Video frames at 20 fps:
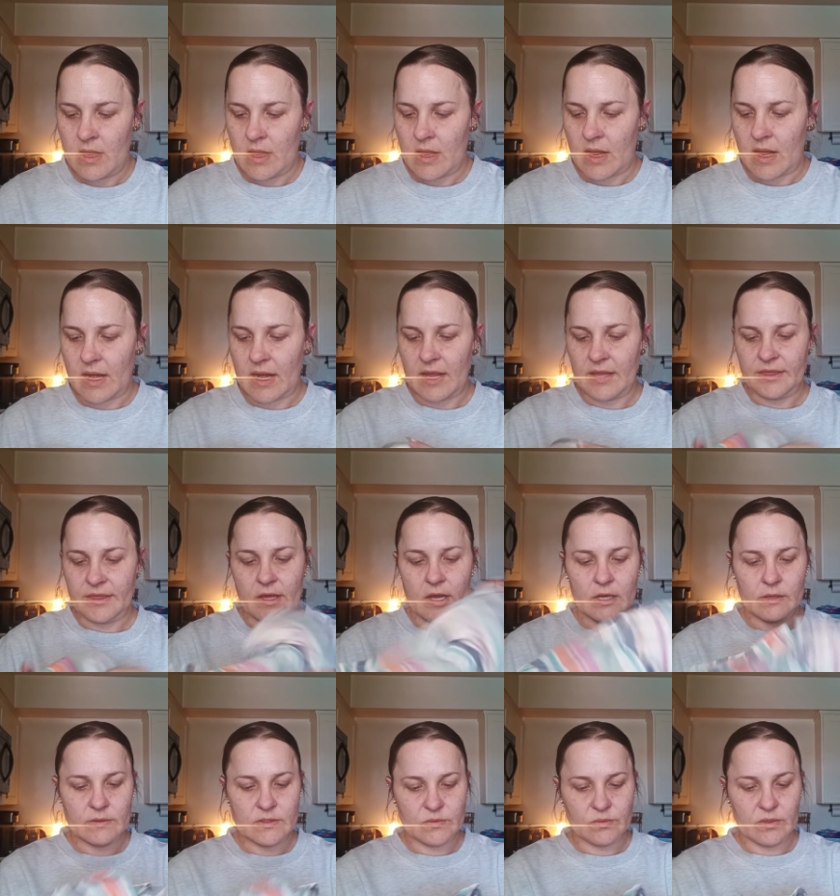And I
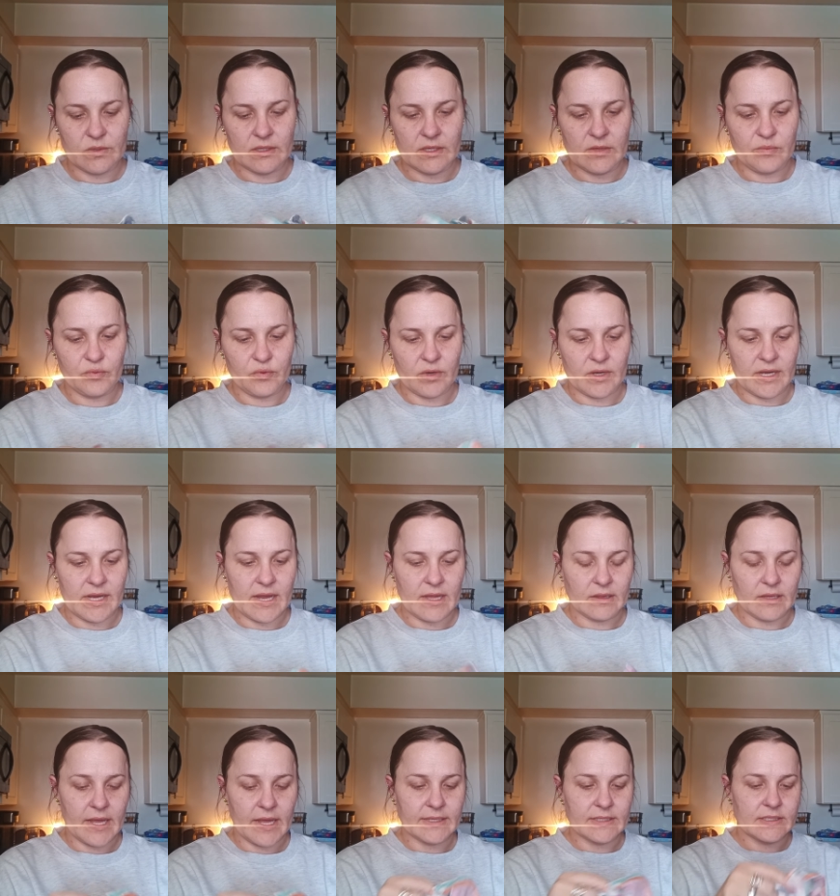thought it was really pretty. I
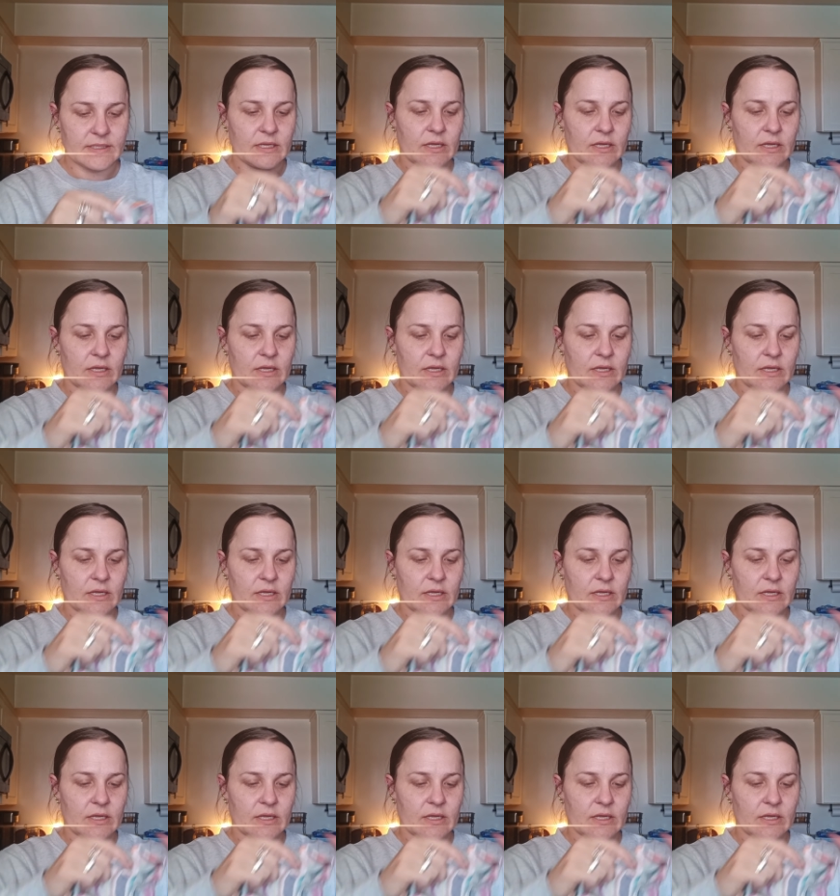liked the